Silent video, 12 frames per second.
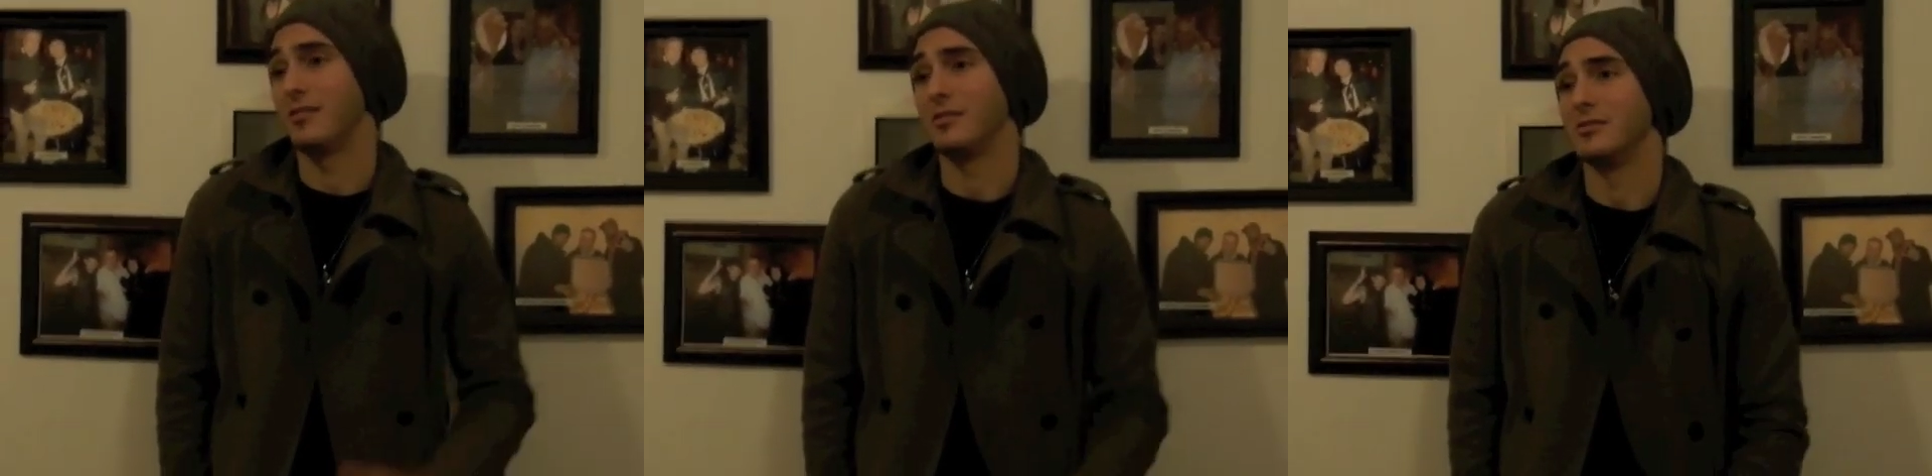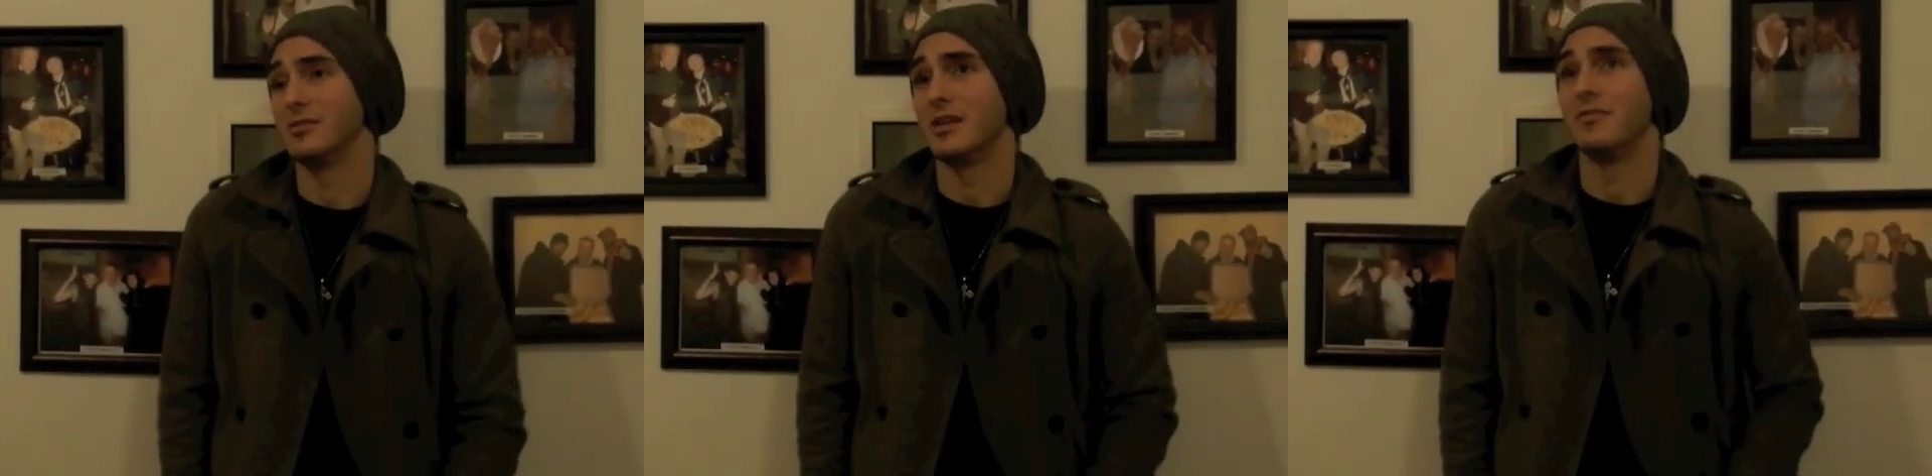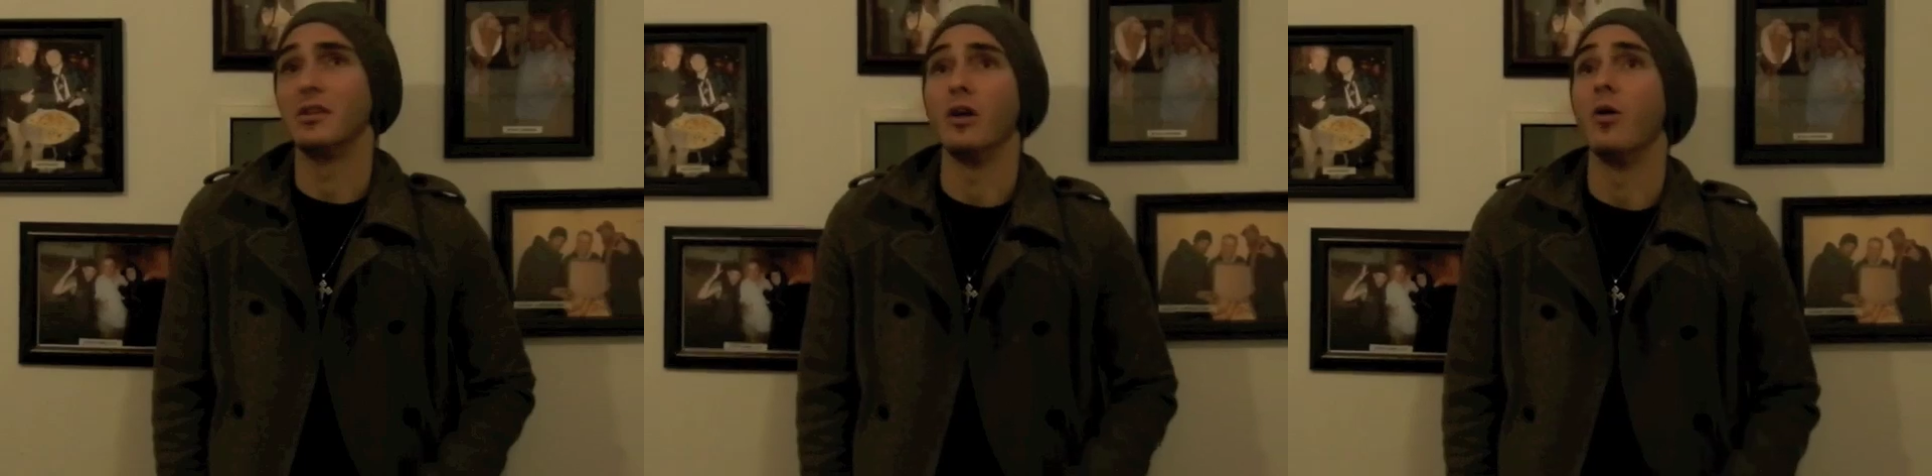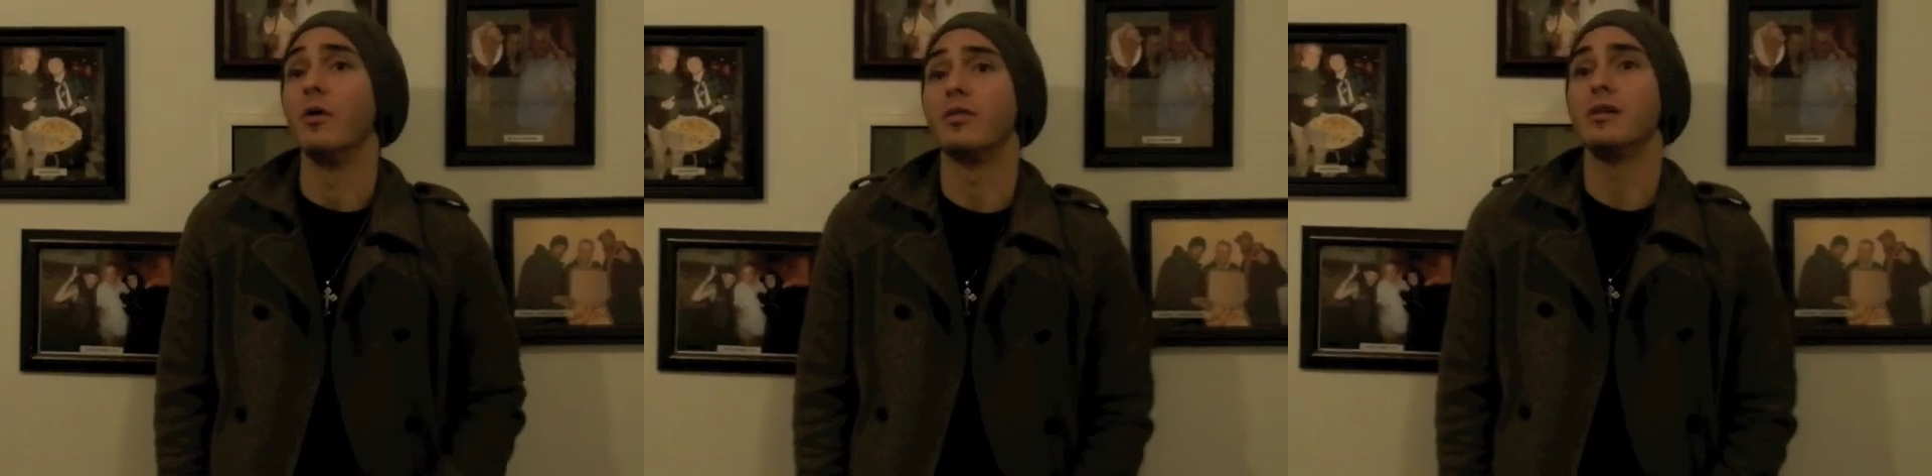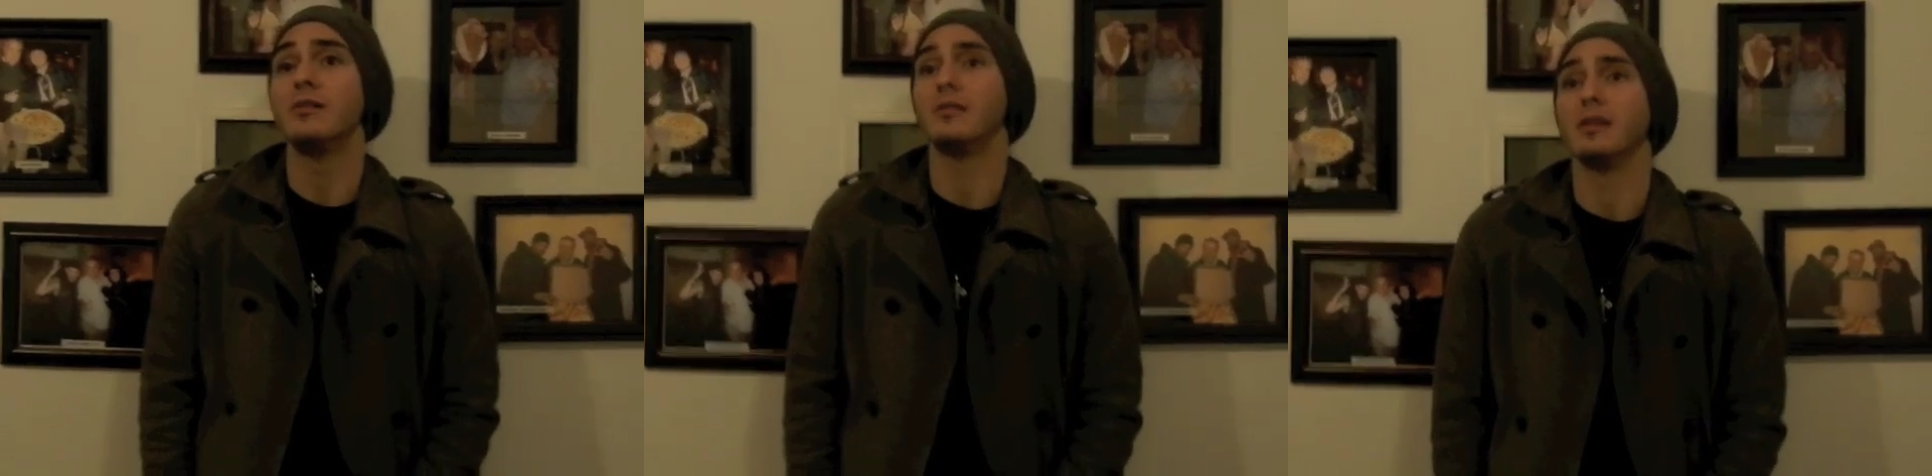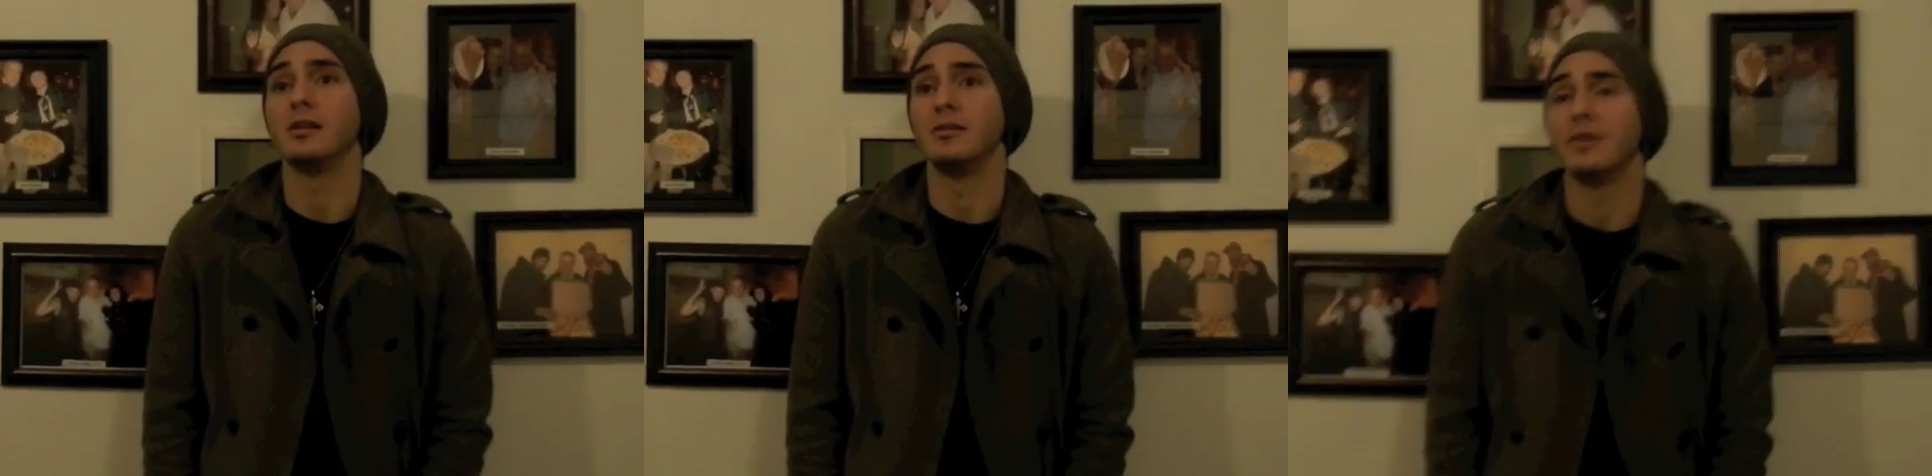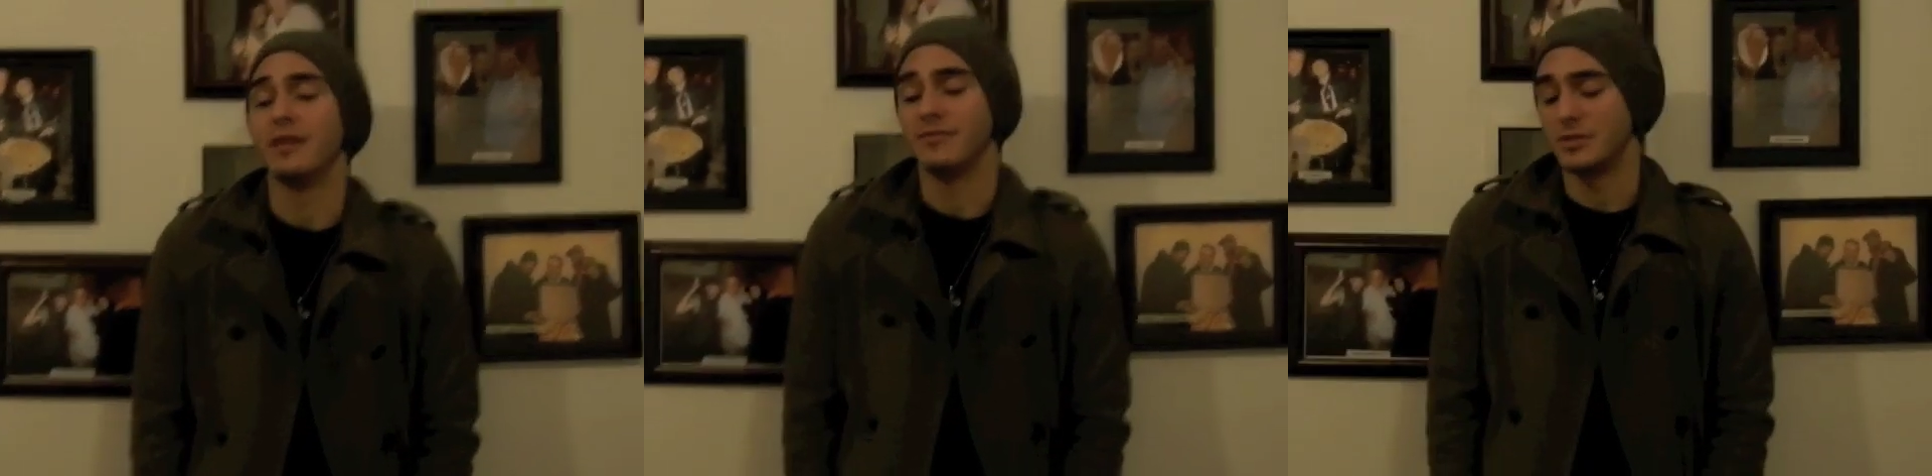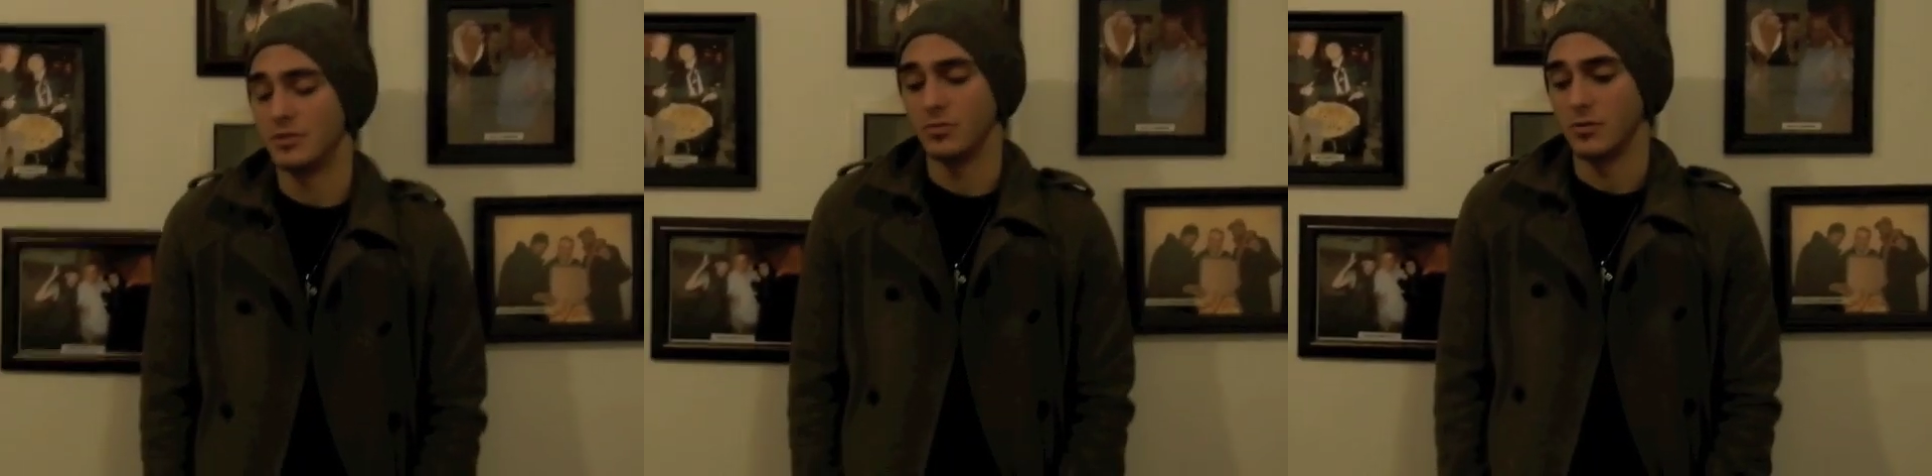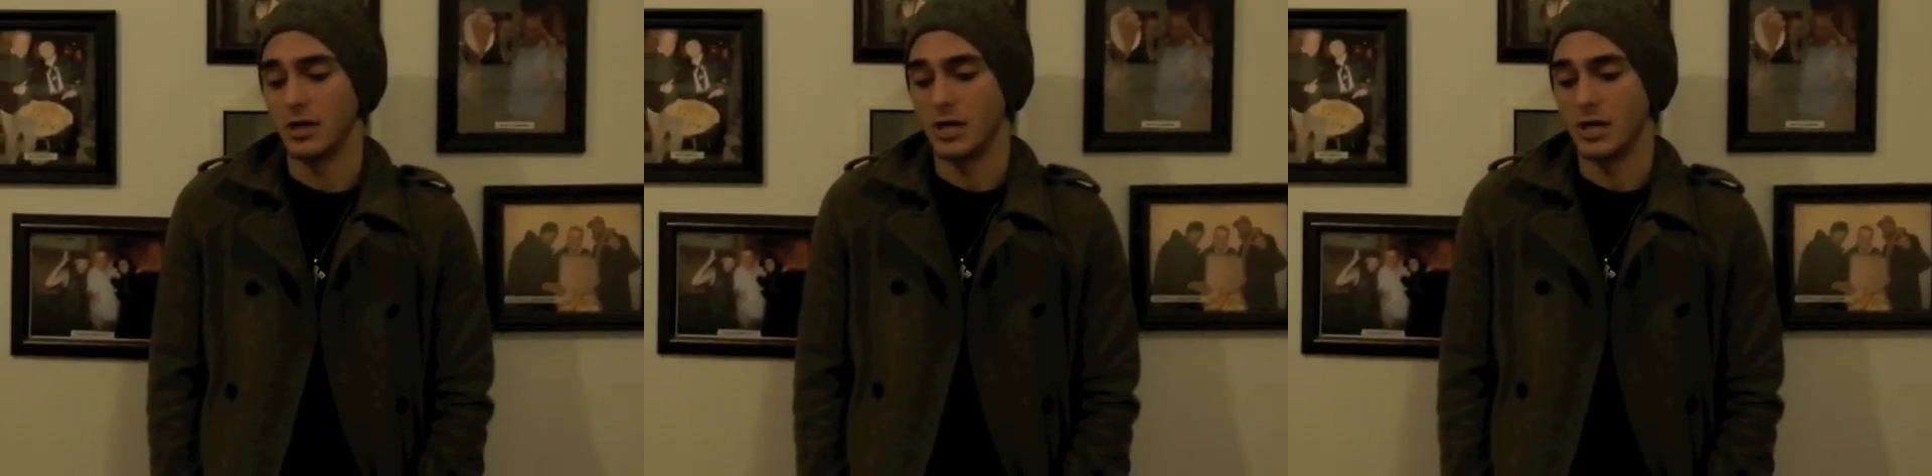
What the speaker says: and you just have to go with it, and you have to